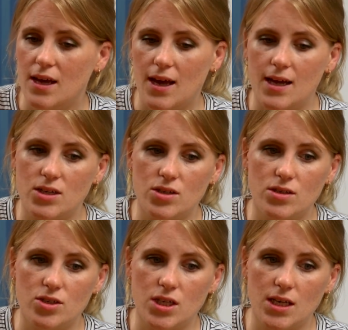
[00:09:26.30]

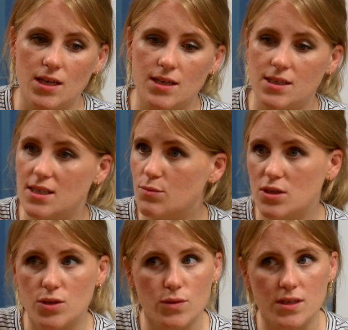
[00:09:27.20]
And she has
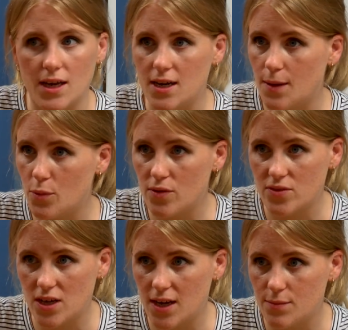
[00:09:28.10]
attempted suicide a number of
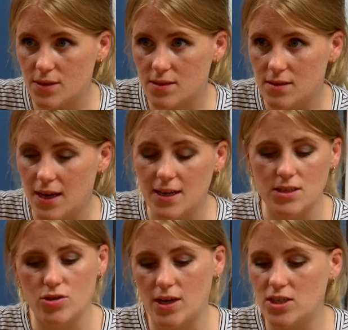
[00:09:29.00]
times. And
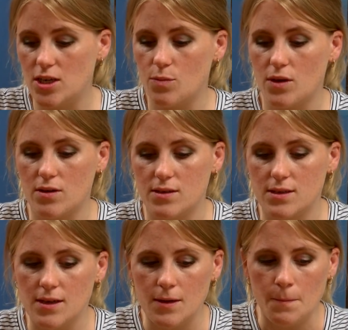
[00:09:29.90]
it's tragic
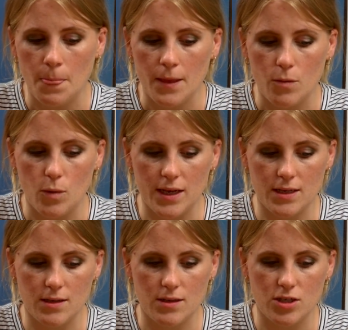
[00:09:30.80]
because
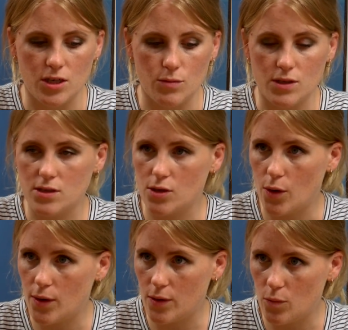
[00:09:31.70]
when she was
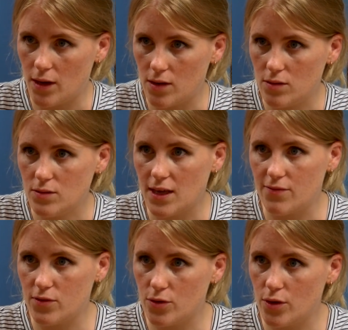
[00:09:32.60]
so unwell, they
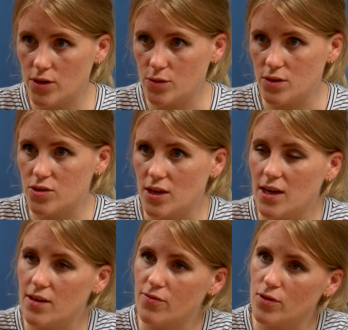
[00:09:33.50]
flew her to
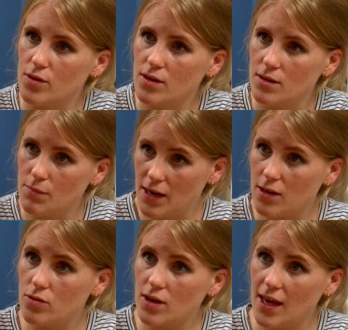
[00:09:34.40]
Australia for
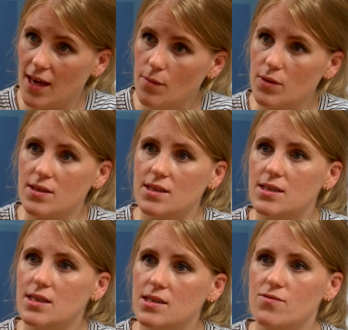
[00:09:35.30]
medical care, because
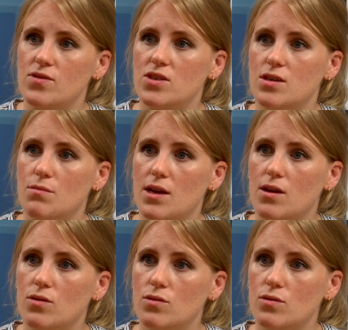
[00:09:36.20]
there's insufficient
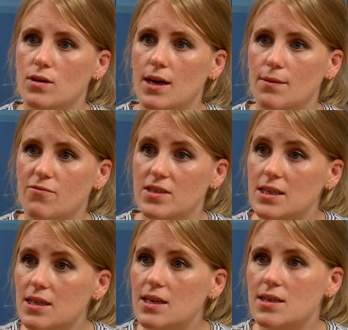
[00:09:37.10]
medical
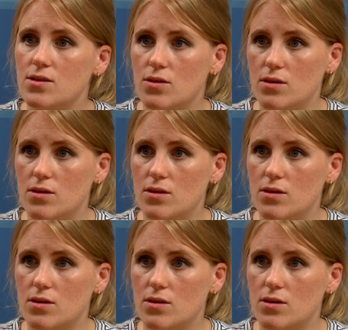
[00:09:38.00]
facilities